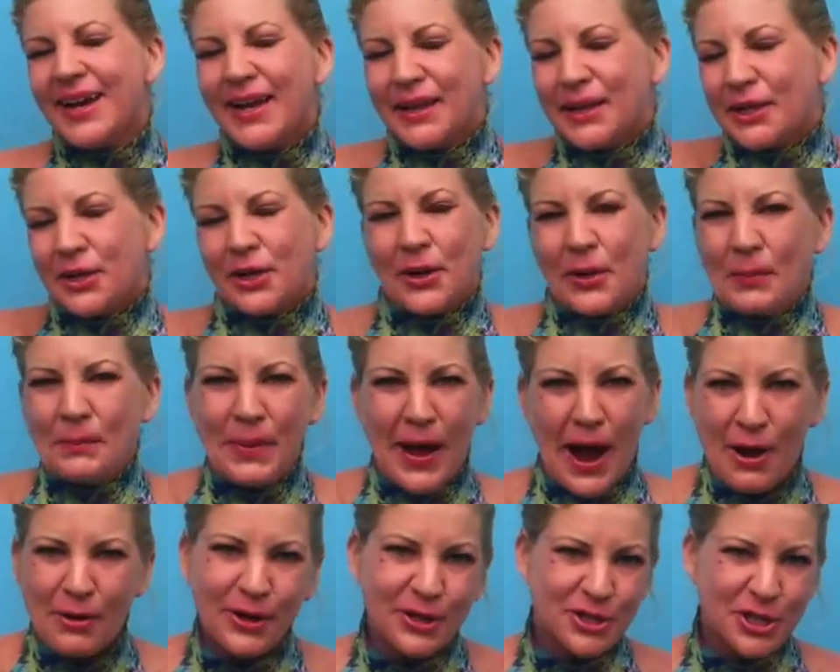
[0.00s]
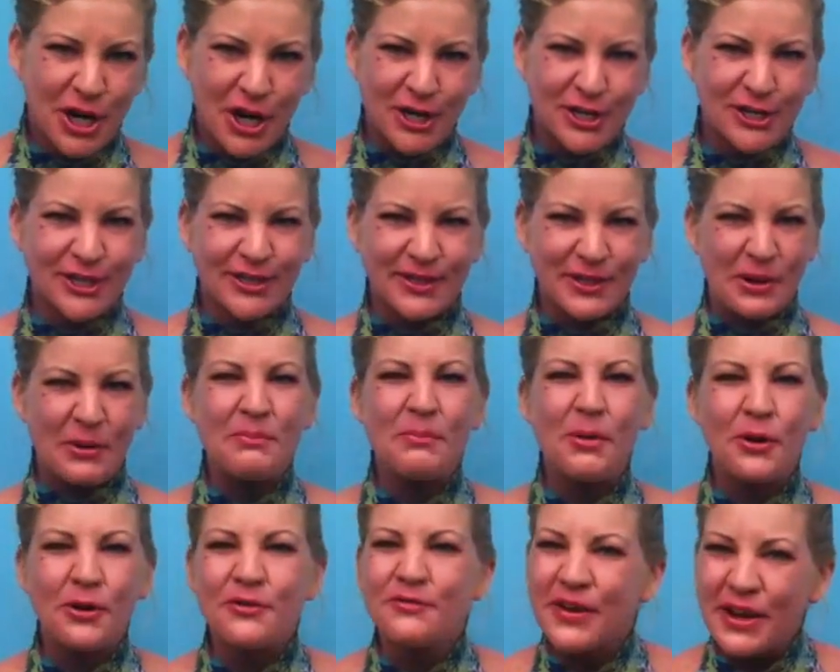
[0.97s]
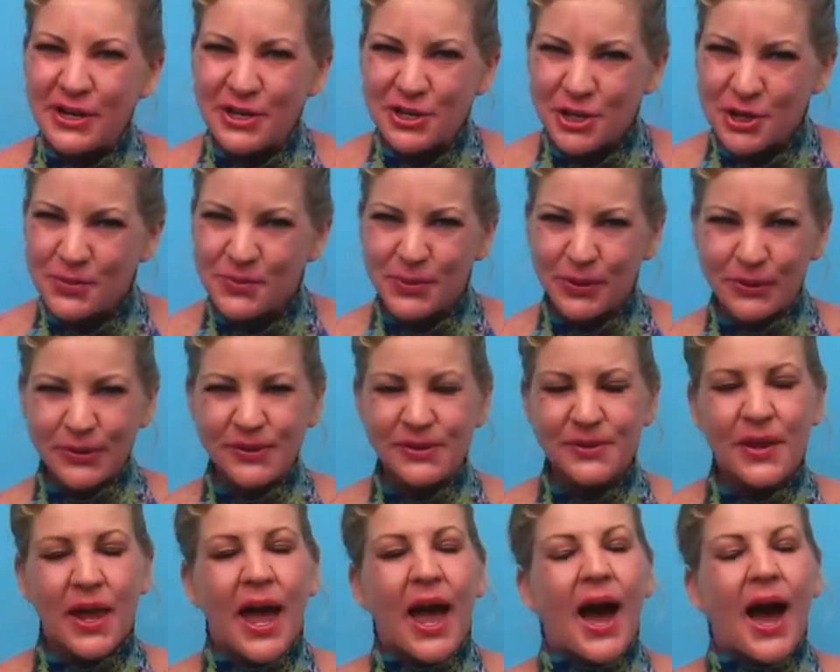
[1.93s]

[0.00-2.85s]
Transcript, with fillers: a little power charge, a little motivation boost,